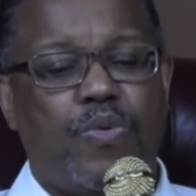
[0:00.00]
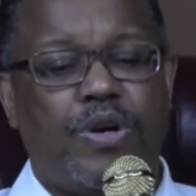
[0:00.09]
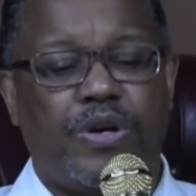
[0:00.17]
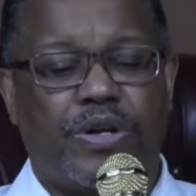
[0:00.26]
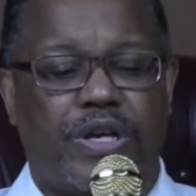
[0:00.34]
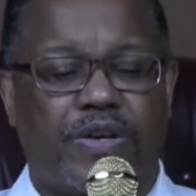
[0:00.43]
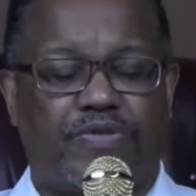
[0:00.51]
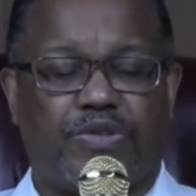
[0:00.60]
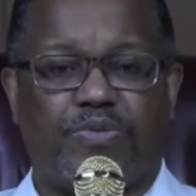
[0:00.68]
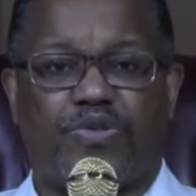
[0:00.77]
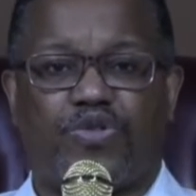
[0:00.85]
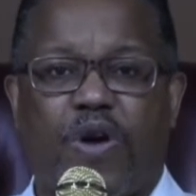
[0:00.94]
We're going to give
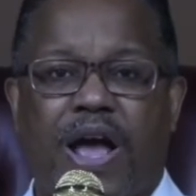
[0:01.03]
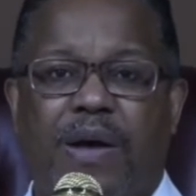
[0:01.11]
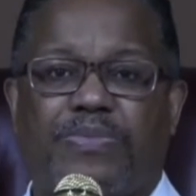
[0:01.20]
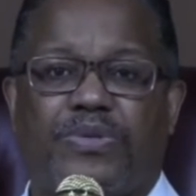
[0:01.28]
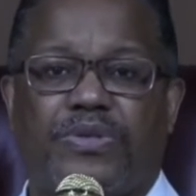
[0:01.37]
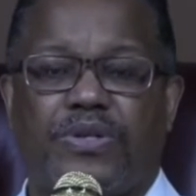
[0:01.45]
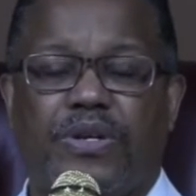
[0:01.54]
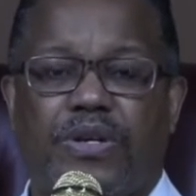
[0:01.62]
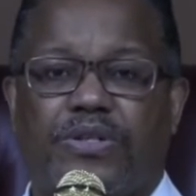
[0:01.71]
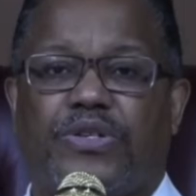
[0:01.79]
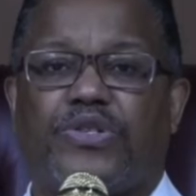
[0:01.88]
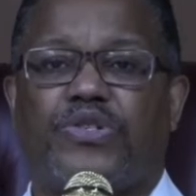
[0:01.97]
some scraps
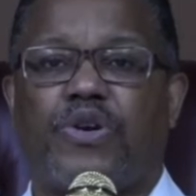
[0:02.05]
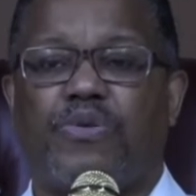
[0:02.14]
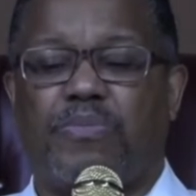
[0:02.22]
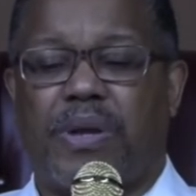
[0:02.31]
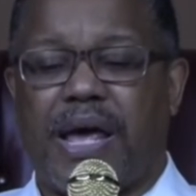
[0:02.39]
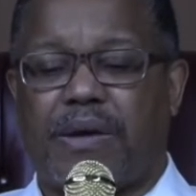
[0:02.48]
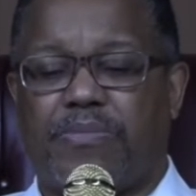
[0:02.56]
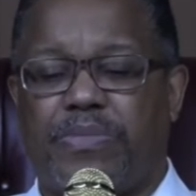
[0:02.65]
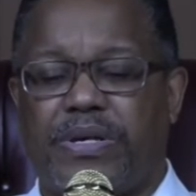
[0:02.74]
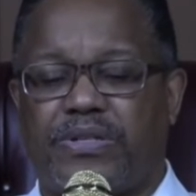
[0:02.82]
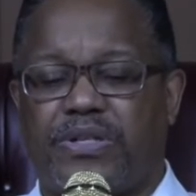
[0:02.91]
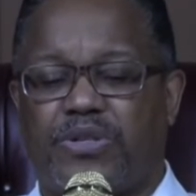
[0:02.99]
to certain black
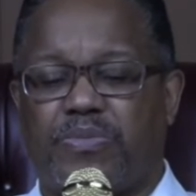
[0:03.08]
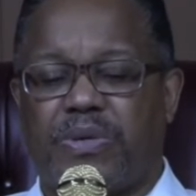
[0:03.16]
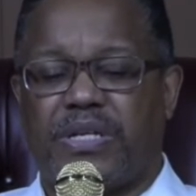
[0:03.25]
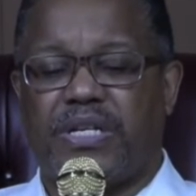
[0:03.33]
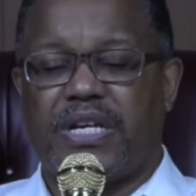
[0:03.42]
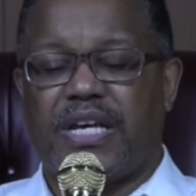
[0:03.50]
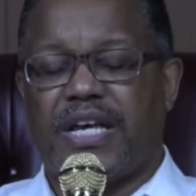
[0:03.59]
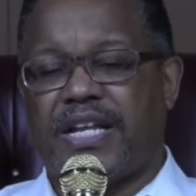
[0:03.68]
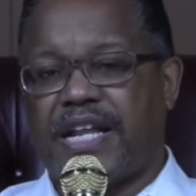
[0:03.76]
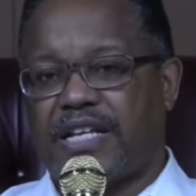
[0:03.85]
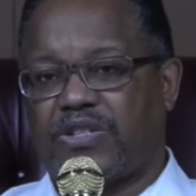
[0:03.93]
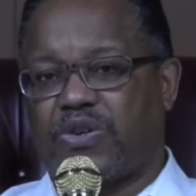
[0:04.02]
businessmen,
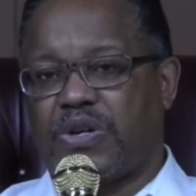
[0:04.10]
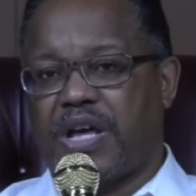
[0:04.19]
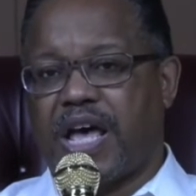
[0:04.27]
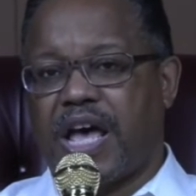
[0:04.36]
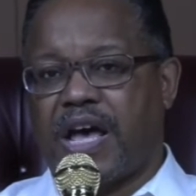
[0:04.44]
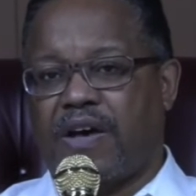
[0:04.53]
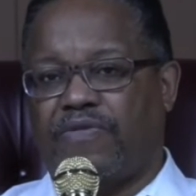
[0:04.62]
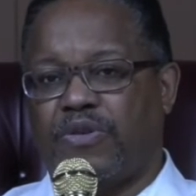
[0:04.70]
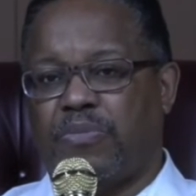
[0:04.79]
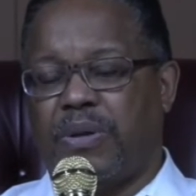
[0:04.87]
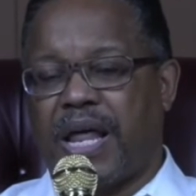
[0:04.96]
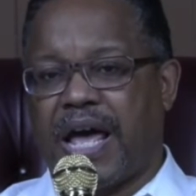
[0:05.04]
and that's going to have
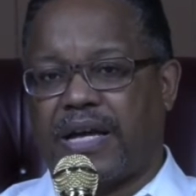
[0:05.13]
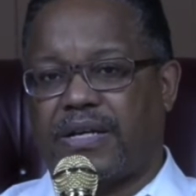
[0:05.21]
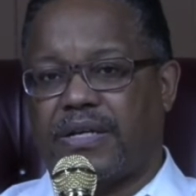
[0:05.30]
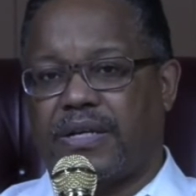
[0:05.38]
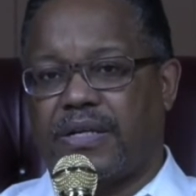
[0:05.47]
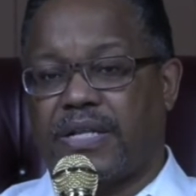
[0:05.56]
the black,